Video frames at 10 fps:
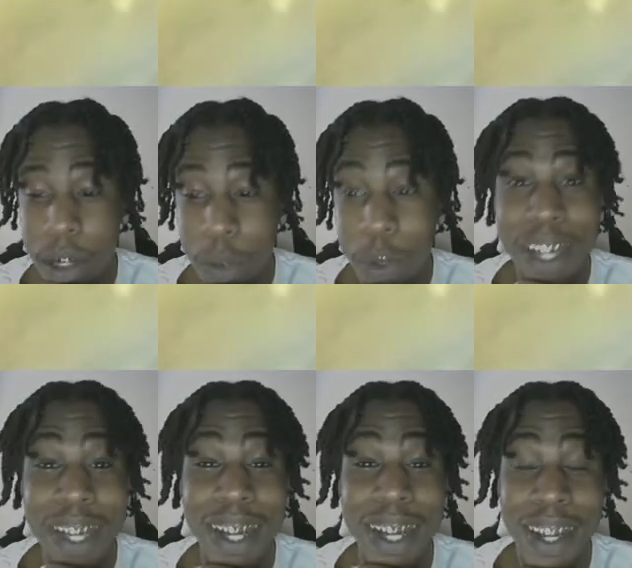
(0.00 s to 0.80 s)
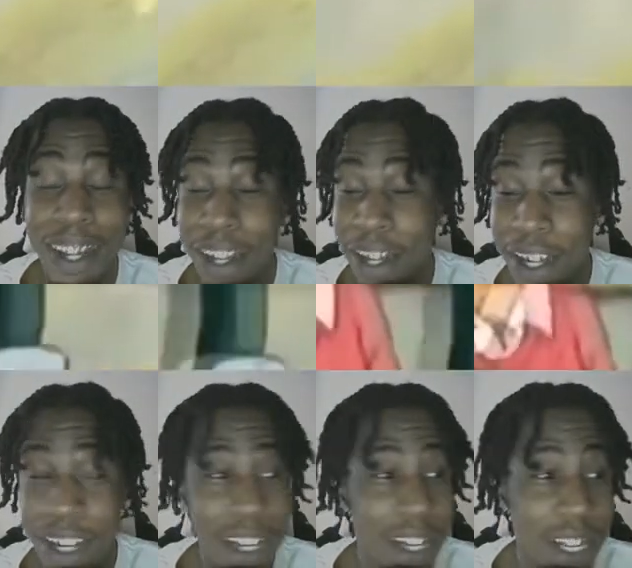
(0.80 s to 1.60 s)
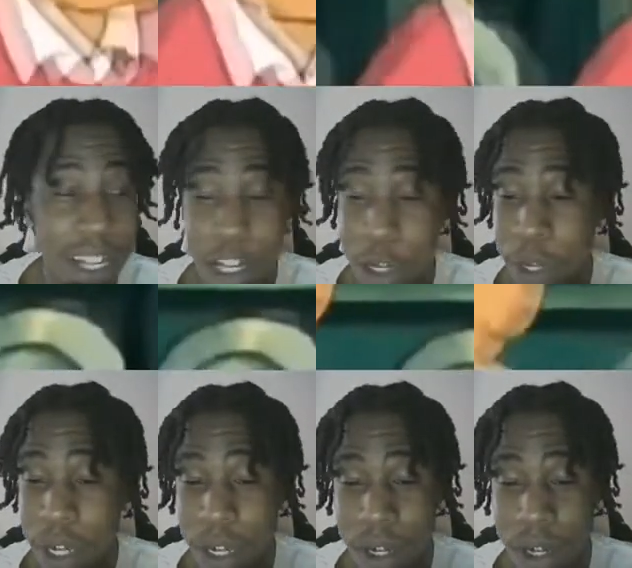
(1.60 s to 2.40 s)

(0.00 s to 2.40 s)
What the? I, I don't feel comfortable